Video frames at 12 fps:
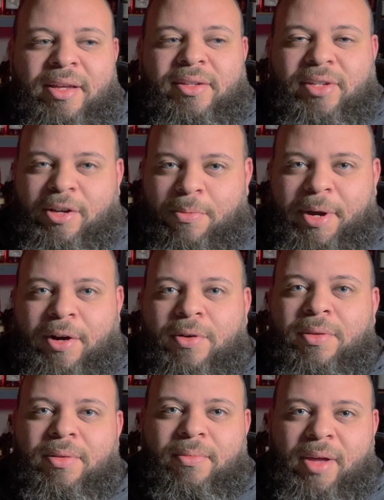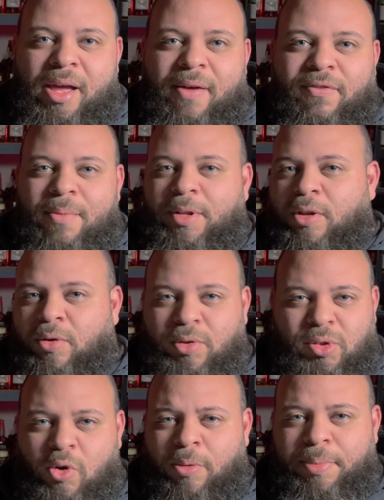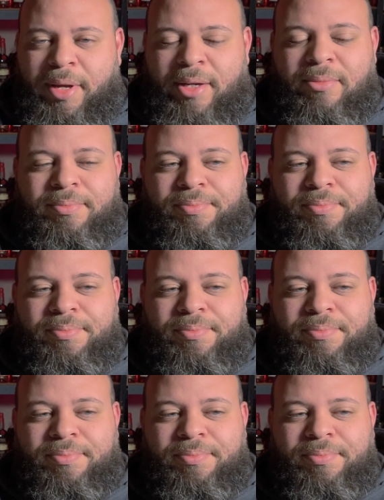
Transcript: single barrel uh, from a local store pick.